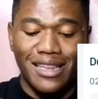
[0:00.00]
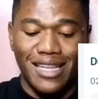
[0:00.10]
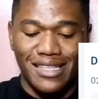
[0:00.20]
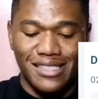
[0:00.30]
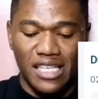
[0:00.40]

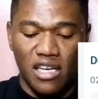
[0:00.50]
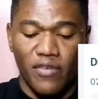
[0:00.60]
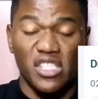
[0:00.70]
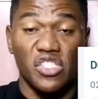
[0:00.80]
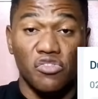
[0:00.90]
Athletic
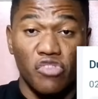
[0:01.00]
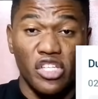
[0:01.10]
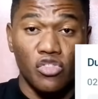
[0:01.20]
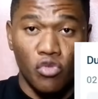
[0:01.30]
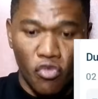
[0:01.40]
versus
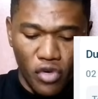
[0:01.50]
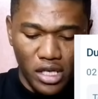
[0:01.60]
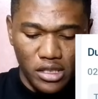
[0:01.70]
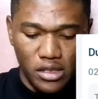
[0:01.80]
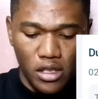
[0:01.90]
Raith
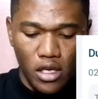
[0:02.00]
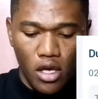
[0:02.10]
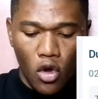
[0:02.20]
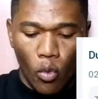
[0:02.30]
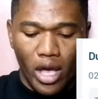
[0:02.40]
Rovers.
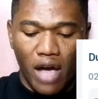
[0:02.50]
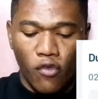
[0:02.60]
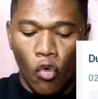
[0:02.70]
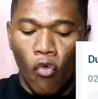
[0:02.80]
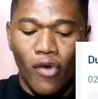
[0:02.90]
We
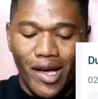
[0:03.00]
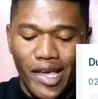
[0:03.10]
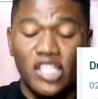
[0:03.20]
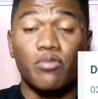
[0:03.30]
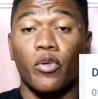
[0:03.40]
have over
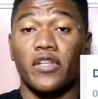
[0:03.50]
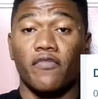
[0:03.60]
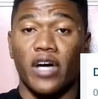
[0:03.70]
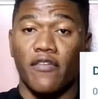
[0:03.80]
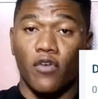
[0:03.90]

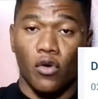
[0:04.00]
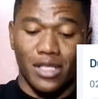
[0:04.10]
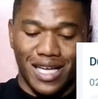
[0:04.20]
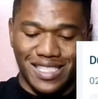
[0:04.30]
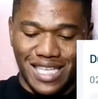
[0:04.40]
8.5
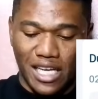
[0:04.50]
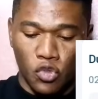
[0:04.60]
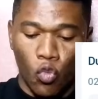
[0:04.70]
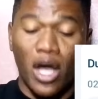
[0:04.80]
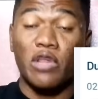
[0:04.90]
corners
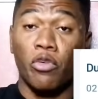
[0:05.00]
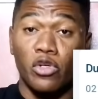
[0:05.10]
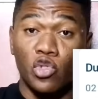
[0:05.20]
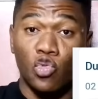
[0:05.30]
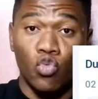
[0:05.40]
at
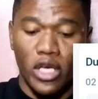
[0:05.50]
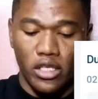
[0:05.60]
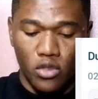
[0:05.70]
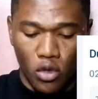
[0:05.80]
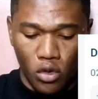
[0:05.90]

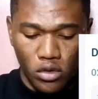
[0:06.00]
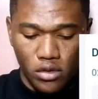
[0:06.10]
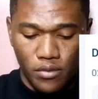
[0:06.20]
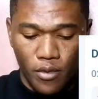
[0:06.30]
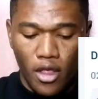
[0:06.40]
1.28
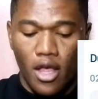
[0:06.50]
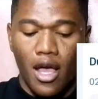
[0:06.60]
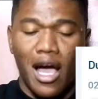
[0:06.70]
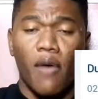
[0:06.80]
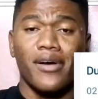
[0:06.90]
odd.
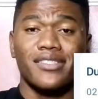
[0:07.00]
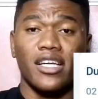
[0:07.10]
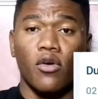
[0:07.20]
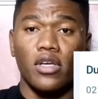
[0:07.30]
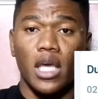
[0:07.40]
Our
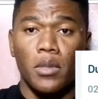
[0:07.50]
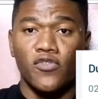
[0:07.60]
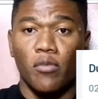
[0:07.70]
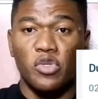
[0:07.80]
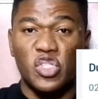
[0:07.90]
second game
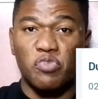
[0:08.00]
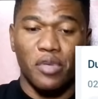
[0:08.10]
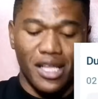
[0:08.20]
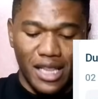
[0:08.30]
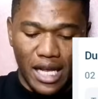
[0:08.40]
is from the
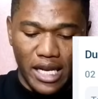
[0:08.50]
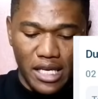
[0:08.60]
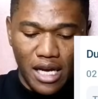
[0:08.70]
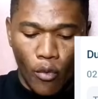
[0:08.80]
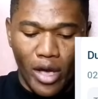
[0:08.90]
Spain La
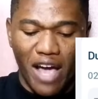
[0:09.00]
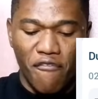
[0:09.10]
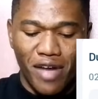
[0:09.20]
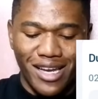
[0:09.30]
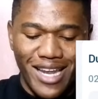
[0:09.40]
Liga. We
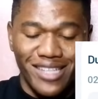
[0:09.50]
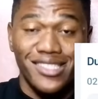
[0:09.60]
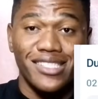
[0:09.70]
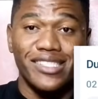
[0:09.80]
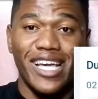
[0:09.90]
have
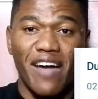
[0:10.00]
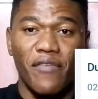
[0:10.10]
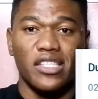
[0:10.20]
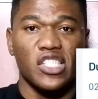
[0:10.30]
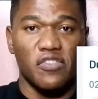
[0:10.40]
Valencia
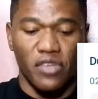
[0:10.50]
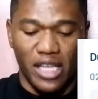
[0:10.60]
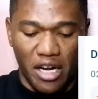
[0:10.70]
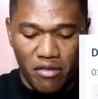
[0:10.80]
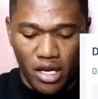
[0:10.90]
versus
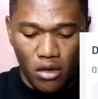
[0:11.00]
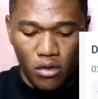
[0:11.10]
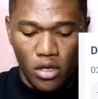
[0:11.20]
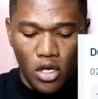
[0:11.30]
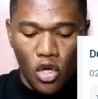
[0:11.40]

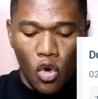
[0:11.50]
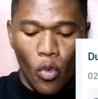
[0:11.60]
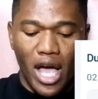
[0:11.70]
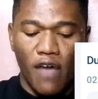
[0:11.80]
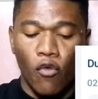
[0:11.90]
Villarreal.
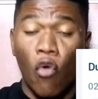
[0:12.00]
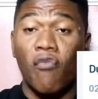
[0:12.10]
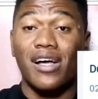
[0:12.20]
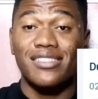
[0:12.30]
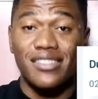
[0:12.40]
We have
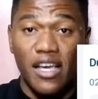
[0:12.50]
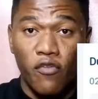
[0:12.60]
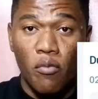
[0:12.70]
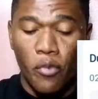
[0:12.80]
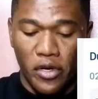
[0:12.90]
over
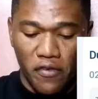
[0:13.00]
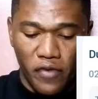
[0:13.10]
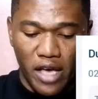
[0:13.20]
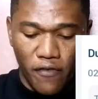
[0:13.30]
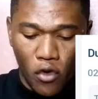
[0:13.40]

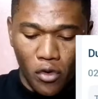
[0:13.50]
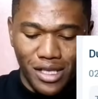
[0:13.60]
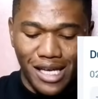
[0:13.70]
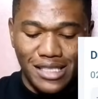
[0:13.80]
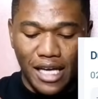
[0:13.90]
7.5
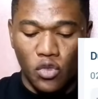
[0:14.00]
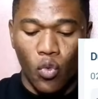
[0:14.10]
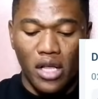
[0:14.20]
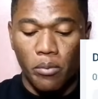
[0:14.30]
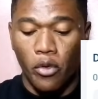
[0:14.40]
corners at
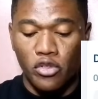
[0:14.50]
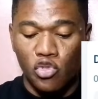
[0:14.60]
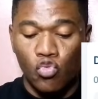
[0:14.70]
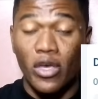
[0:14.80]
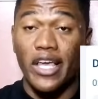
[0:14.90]

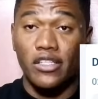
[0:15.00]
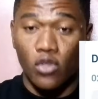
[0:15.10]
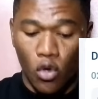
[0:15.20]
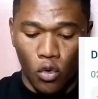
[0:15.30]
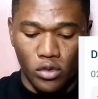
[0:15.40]

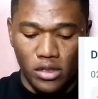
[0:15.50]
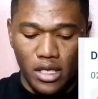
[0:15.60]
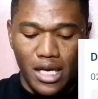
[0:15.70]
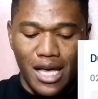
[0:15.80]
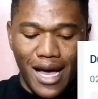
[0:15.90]
1.28 odd.
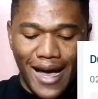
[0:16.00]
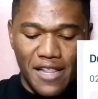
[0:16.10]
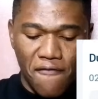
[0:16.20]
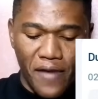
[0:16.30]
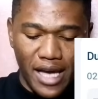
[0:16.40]

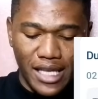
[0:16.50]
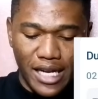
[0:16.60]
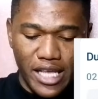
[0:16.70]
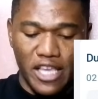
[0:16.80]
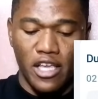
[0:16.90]
And
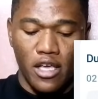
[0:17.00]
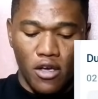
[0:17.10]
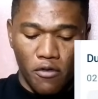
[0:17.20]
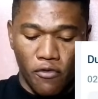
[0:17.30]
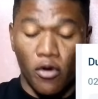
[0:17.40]
finally,
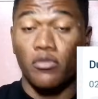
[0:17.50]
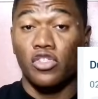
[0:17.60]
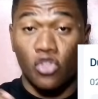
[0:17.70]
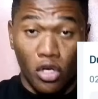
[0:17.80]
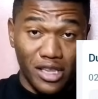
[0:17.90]
from
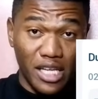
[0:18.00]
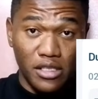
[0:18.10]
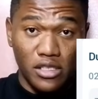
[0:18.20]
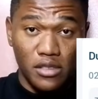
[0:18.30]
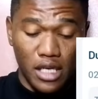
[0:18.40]
the
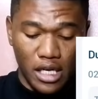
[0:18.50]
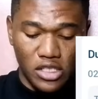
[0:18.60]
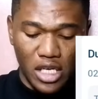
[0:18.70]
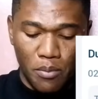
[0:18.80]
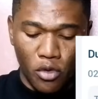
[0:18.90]
Scotland
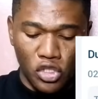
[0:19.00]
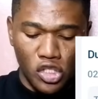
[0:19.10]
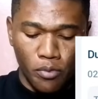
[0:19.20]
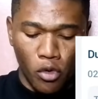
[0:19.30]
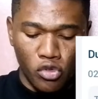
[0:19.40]

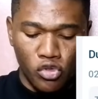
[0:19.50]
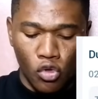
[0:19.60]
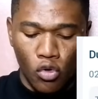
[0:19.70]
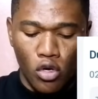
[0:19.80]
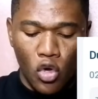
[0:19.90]
Championship
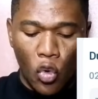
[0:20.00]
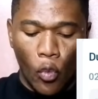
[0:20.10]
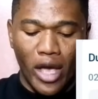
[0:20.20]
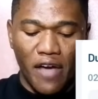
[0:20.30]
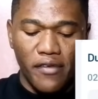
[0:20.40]
also,
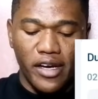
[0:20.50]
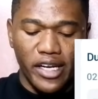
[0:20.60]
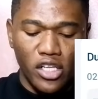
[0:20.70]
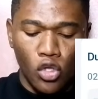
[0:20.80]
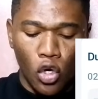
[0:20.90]
we have
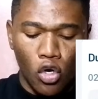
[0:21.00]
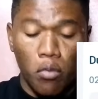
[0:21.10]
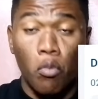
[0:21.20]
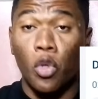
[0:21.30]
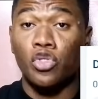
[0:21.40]

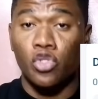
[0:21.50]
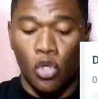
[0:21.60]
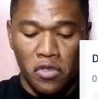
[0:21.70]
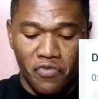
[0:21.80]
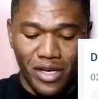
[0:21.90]
Greenock
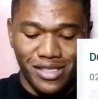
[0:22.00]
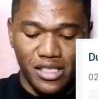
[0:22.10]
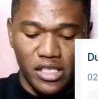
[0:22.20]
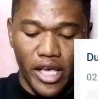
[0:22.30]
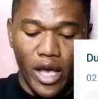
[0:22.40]
Morton
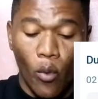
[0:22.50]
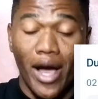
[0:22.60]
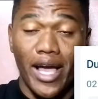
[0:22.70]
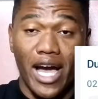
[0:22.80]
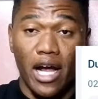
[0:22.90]
versus
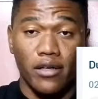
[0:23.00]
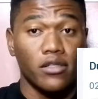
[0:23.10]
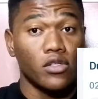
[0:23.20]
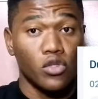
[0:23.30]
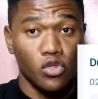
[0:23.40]

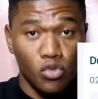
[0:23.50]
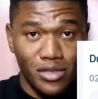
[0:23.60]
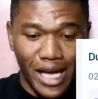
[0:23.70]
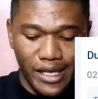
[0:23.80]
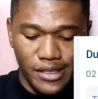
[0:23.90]
AYR
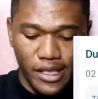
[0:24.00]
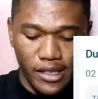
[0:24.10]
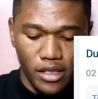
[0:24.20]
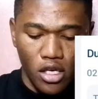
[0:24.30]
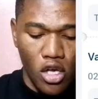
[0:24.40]

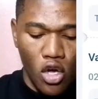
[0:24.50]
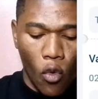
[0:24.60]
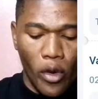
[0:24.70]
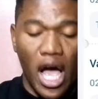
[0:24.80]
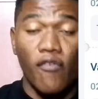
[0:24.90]
United.
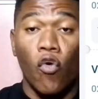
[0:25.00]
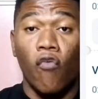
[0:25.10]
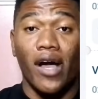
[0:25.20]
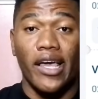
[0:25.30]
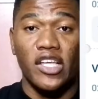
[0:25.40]
We have
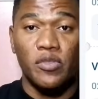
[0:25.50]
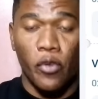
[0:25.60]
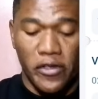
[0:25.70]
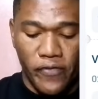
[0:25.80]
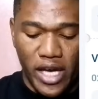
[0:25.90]
over
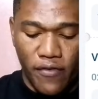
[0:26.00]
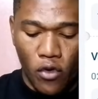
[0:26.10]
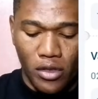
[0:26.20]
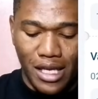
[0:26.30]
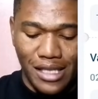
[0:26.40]

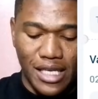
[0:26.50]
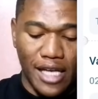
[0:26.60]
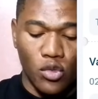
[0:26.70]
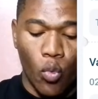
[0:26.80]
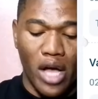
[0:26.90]
8.5 corners
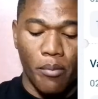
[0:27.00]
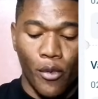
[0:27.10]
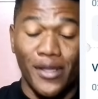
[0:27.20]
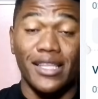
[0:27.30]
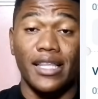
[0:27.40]
at
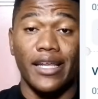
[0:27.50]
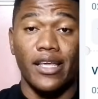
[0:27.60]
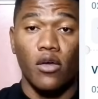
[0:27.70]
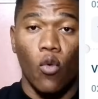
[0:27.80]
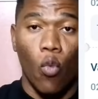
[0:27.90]

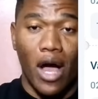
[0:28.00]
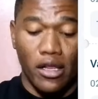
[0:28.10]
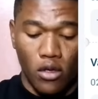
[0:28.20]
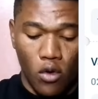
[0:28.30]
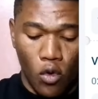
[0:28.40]

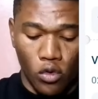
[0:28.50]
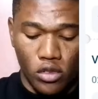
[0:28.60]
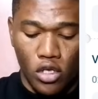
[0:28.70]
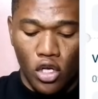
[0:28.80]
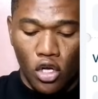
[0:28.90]
1.31 odd.
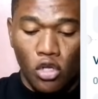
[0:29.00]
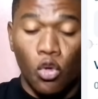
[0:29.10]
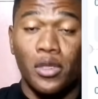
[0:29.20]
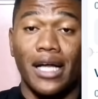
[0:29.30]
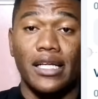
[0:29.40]

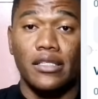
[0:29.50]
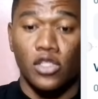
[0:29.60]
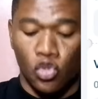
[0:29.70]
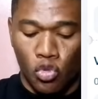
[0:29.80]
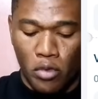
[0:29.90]
Totally
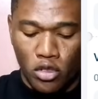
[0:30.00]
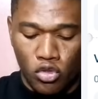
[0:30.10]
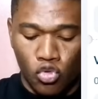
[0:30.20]
need to be